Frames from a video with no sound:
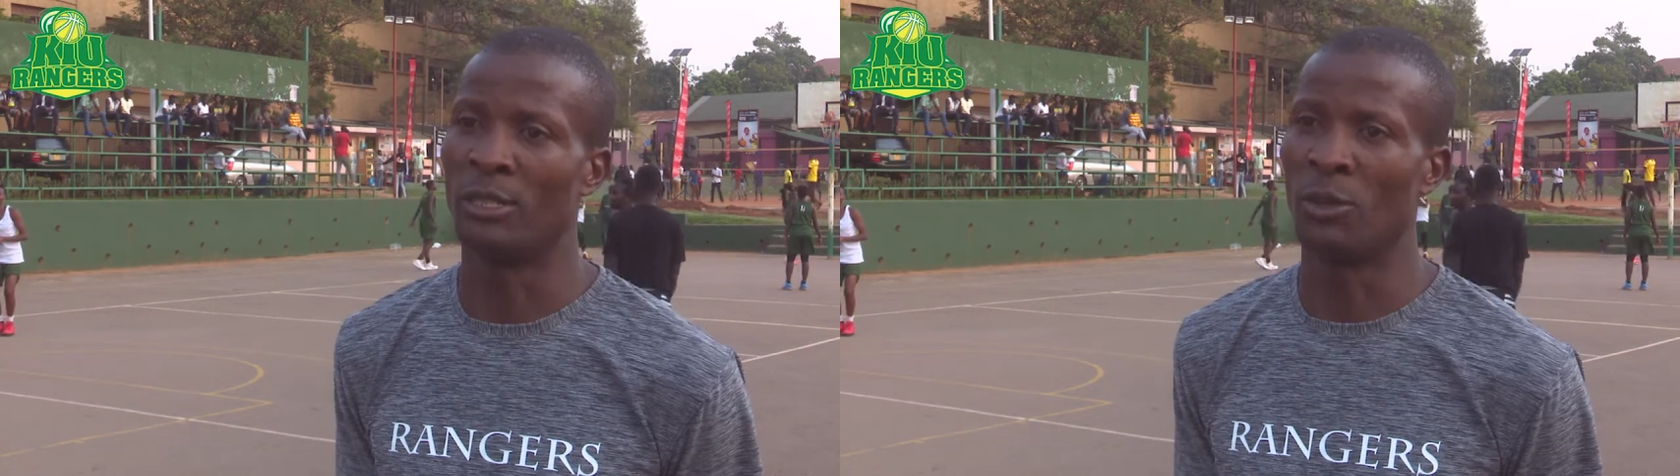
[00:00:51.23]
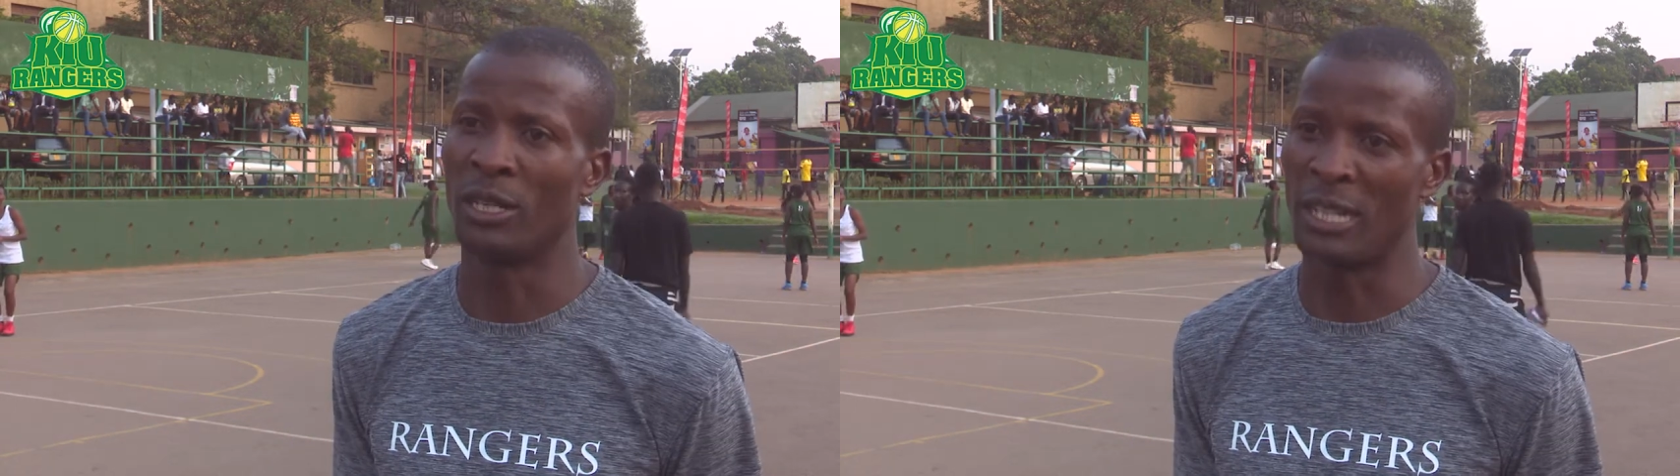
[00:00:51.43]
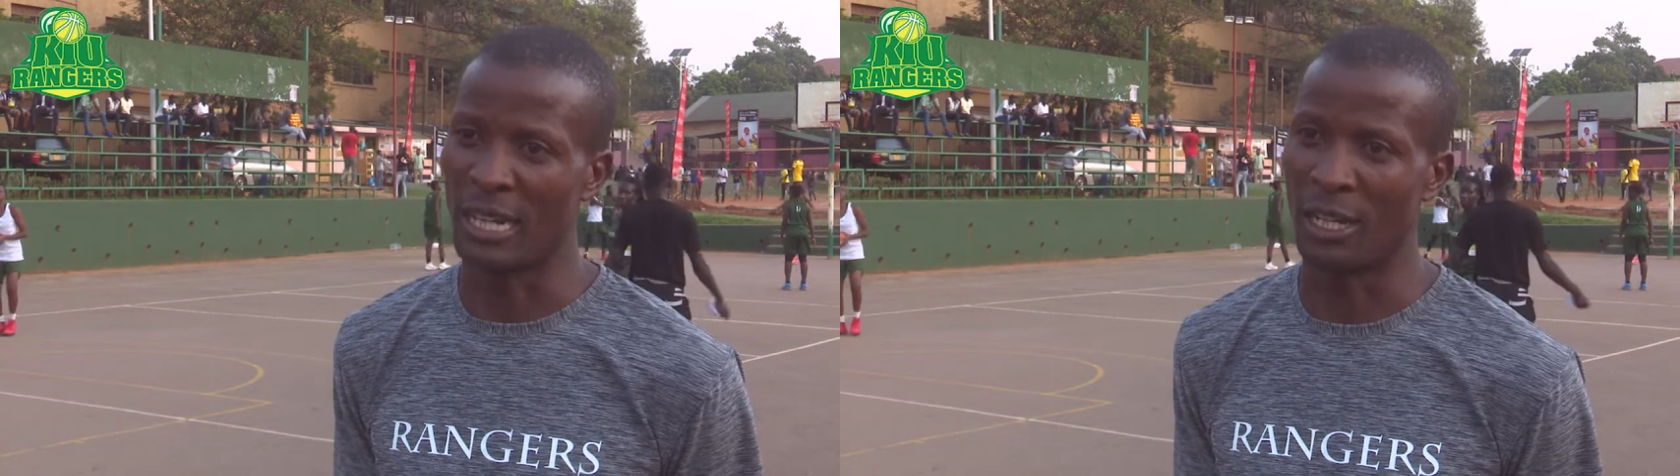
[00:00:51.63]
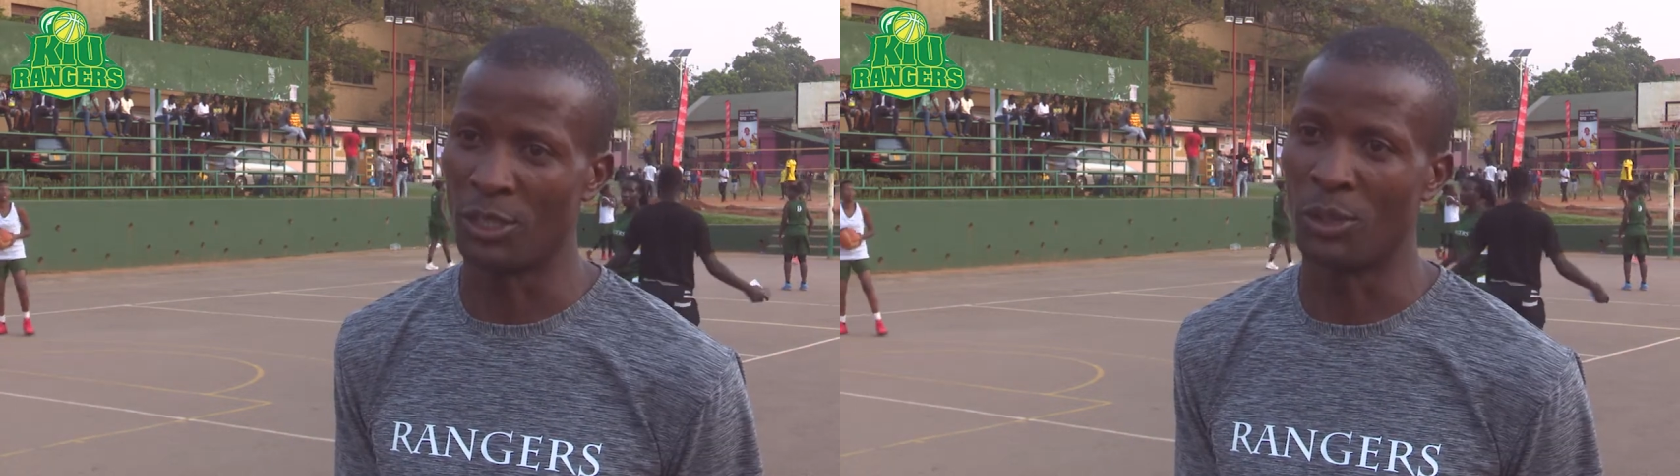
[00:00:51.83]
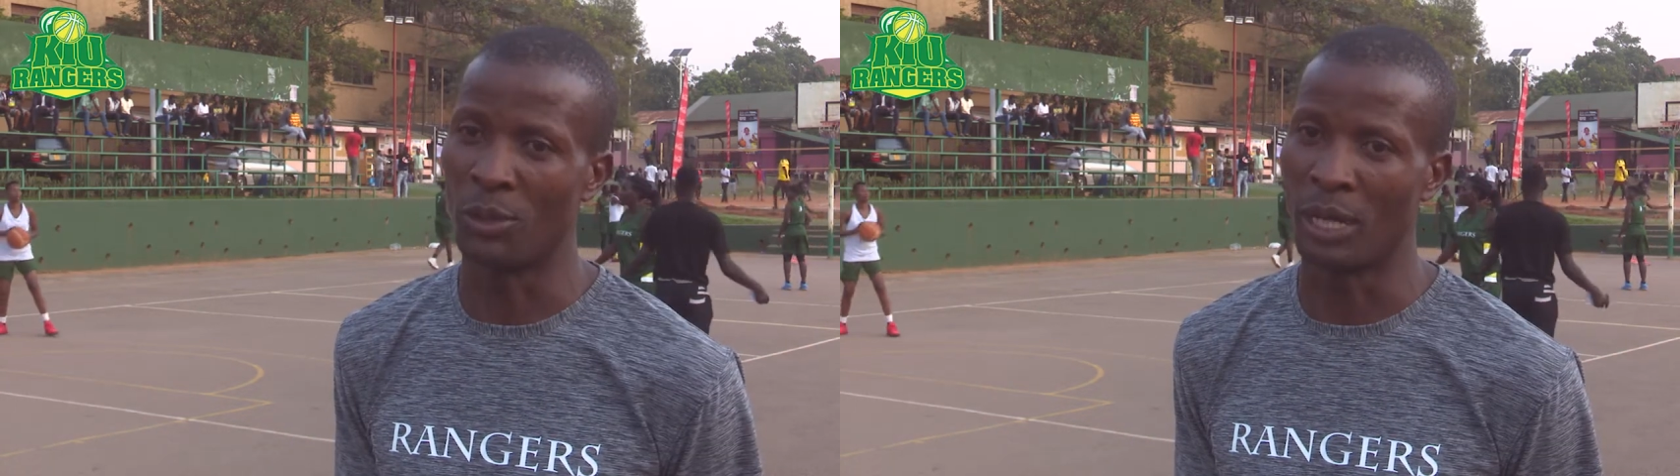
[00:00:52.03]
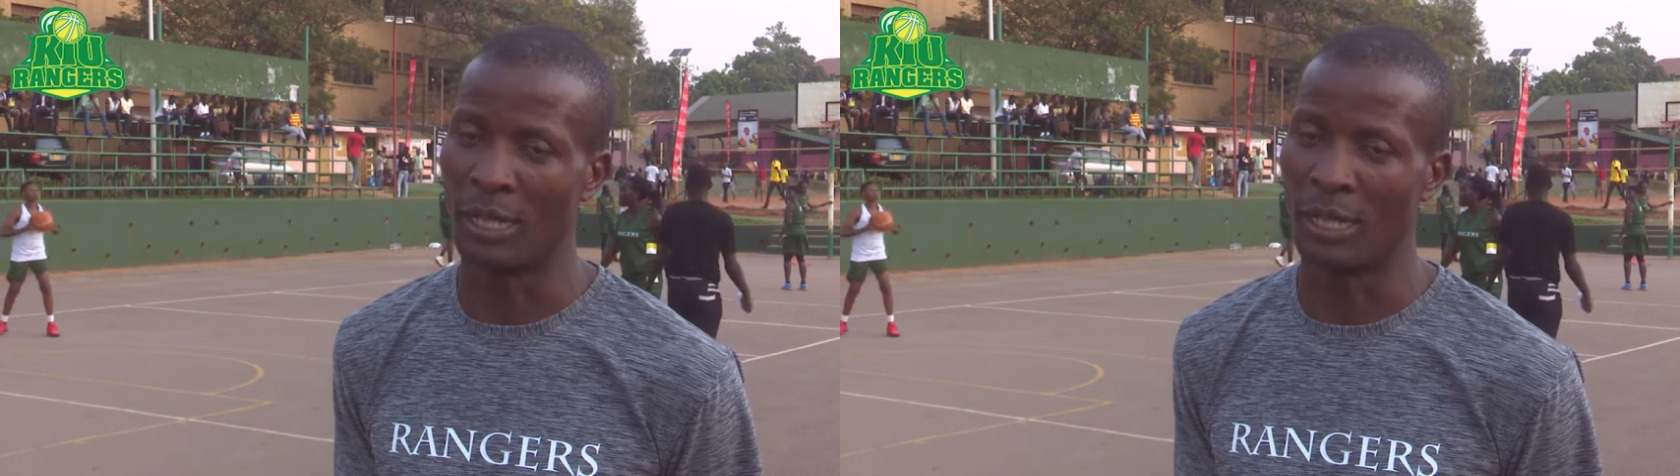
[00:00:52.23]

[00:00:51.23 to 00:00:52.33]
know what they can do.